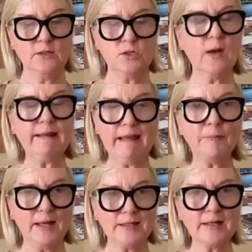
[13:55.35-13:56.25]
uh, so i
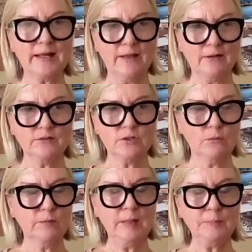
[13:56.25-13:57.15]
kept that together
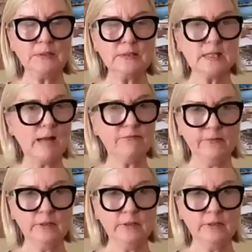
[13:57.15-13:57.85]
so when people stop